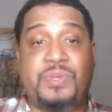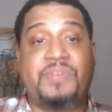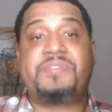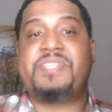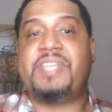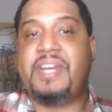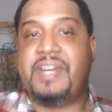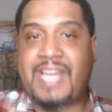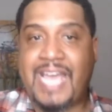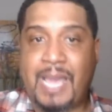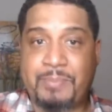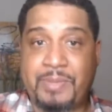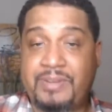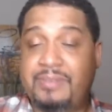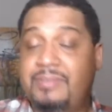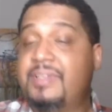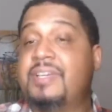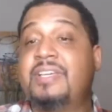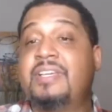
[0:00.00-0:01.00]
We've seen it
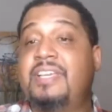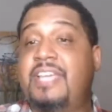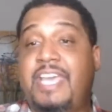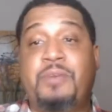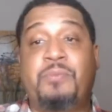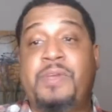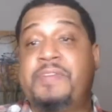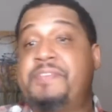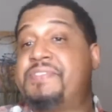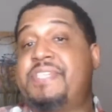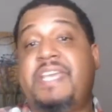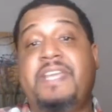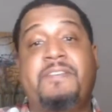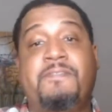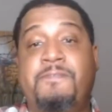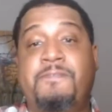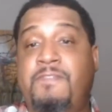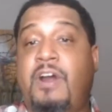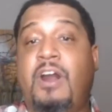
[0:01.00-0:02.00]
happen and we've
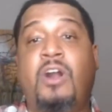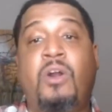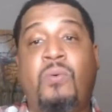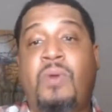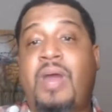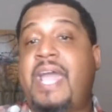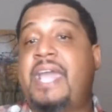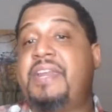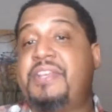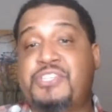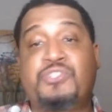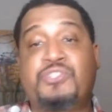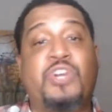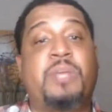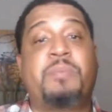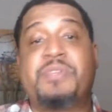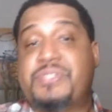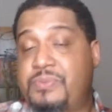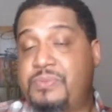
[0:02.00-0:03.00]
seen far right
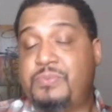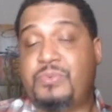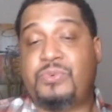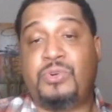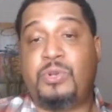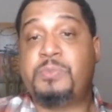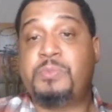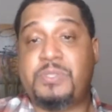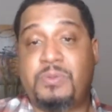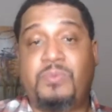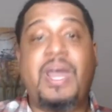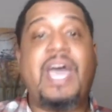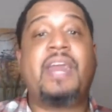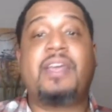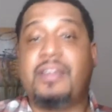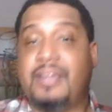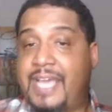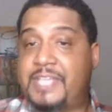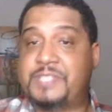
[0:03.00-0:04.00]
extremist groups
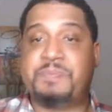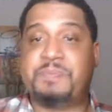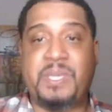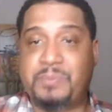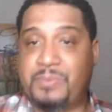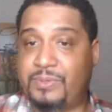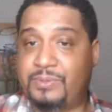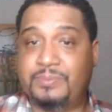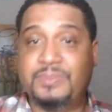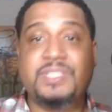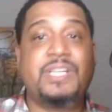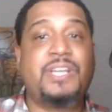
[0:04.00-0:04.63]
radicalize people